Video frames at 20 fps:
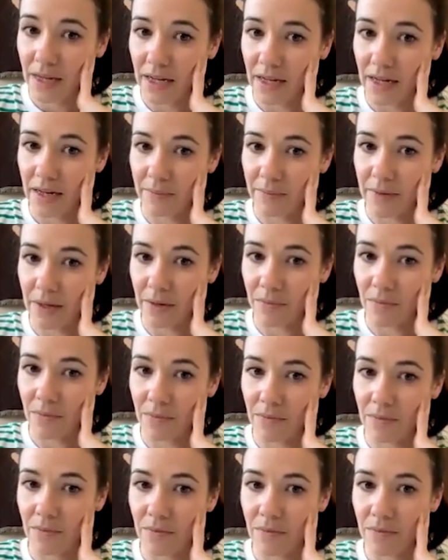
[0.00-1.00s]

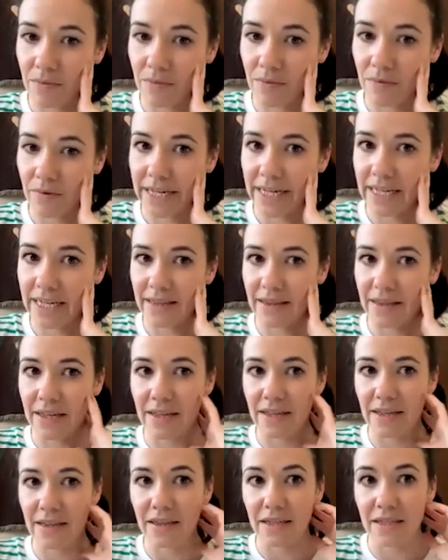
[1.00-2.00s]
And really
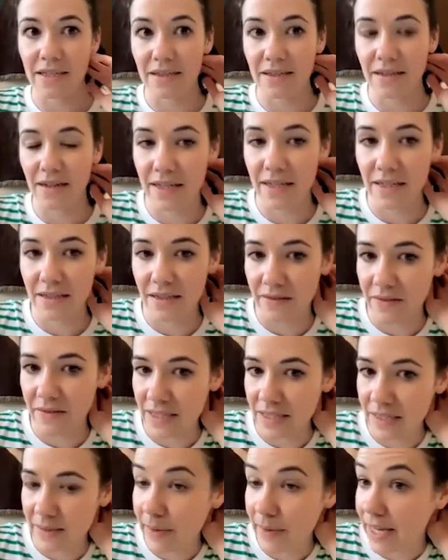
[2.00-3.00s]
the designers of
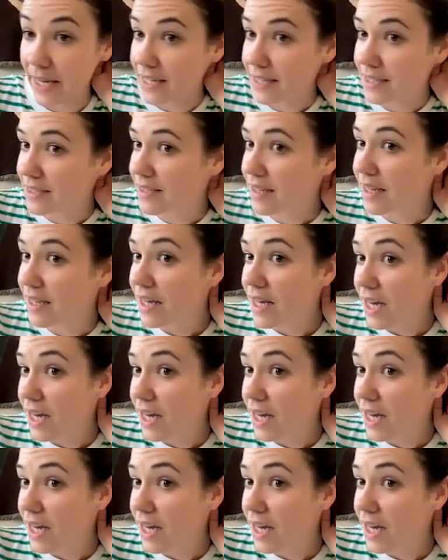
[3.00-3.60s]
this space